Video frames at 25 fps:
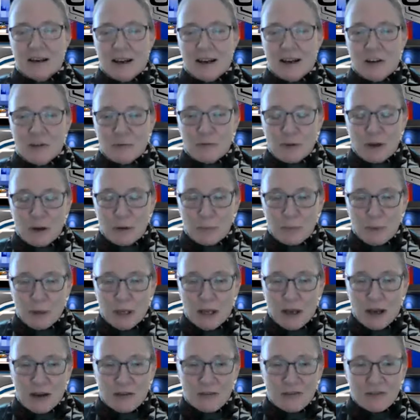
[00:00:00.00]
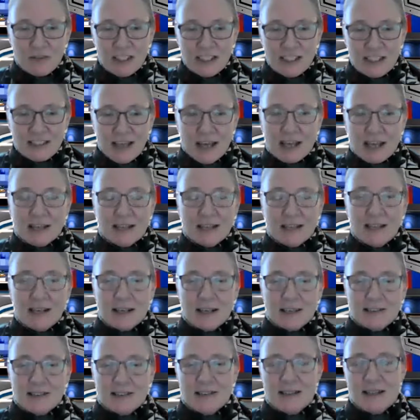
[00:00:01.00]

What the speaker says: of indebtedness.